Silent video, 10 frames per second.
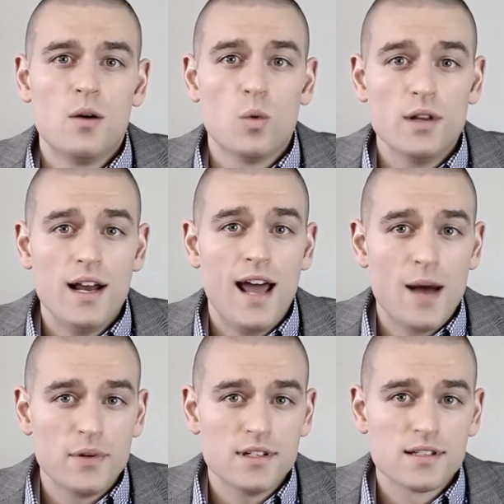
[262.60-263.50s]
When that
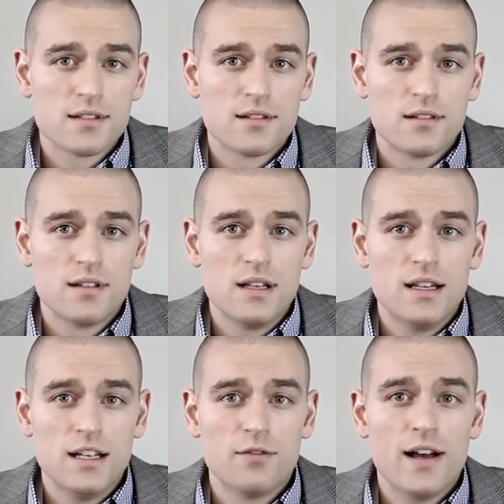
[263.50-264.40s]
happens,
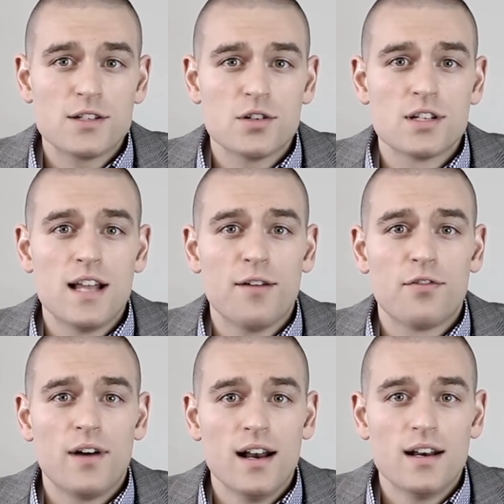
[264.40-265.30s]
the investors in that
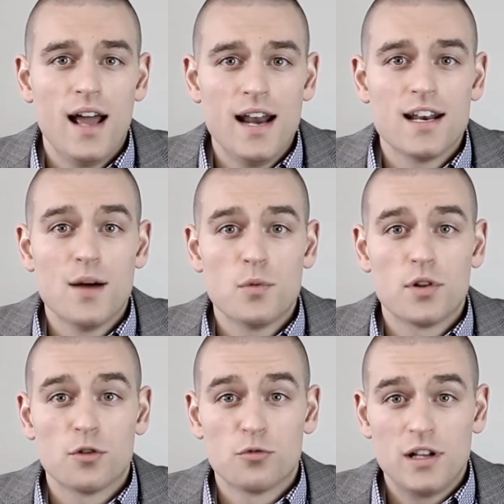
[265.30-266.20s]
fund end up with
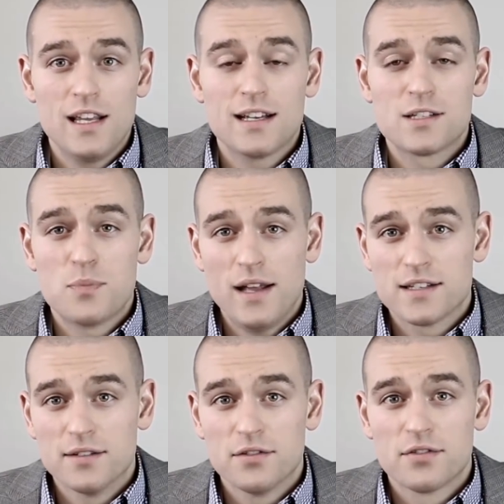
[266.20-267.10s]
a really
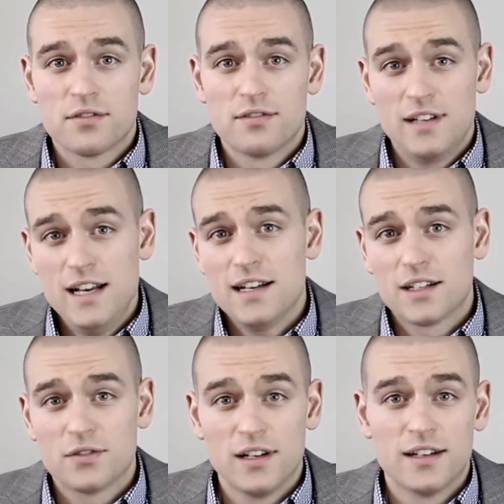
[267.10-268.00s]
expensive
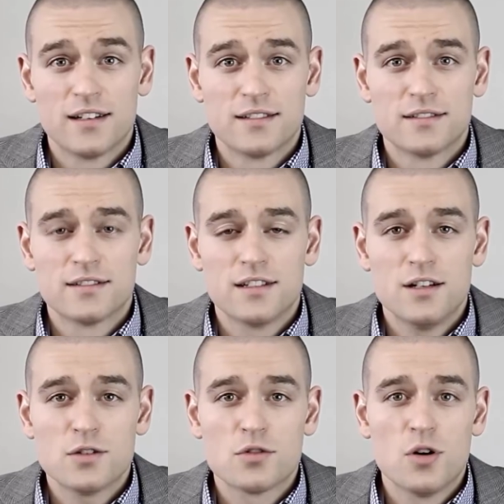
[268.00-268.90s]
index fund,
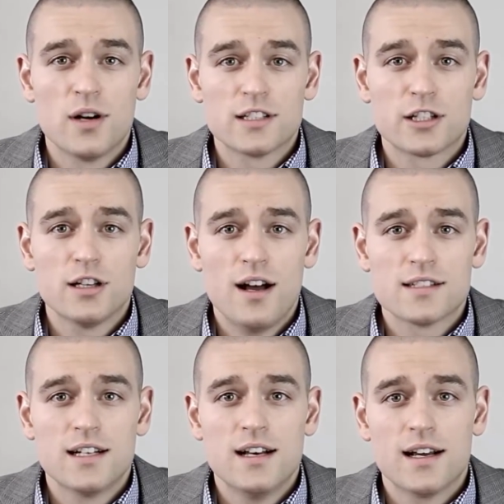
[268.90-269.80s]
also known as a
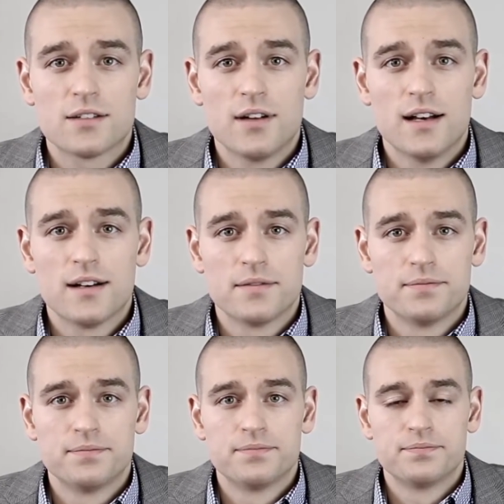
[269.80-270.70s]
closet index fund.
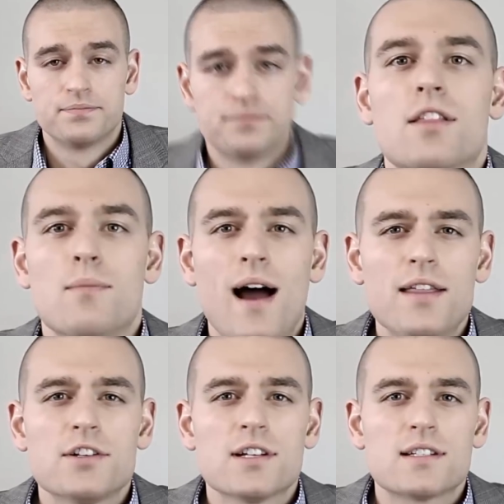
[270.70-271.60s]
The
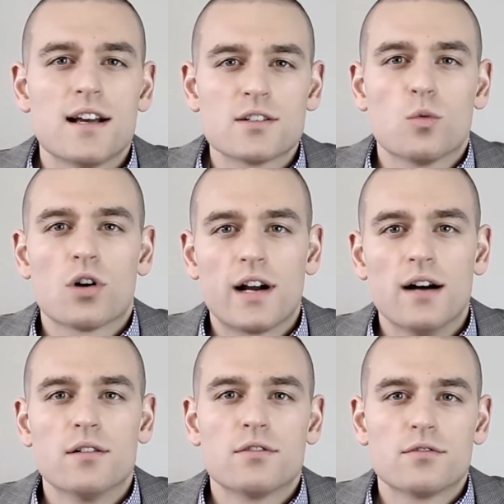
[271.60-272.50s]
math just doesn't work
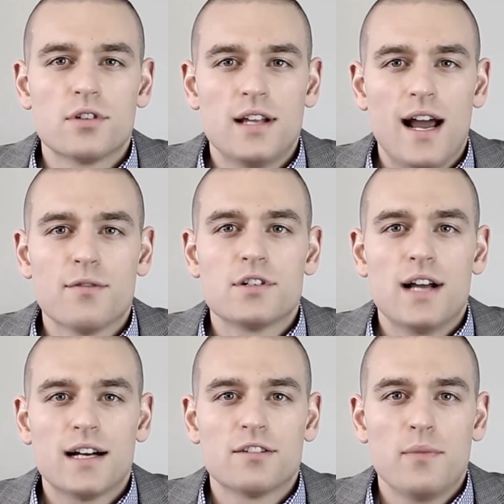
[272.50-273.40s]
out for the average
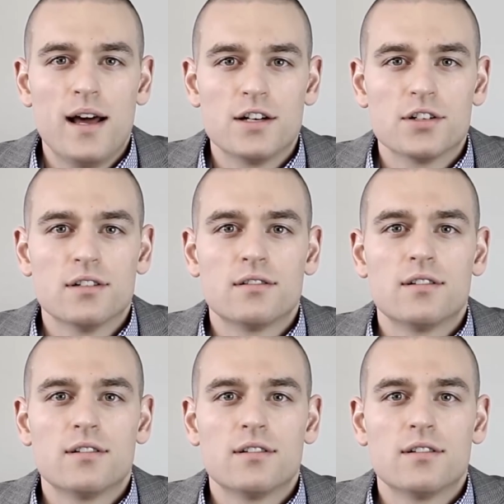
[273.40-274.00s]
active manager,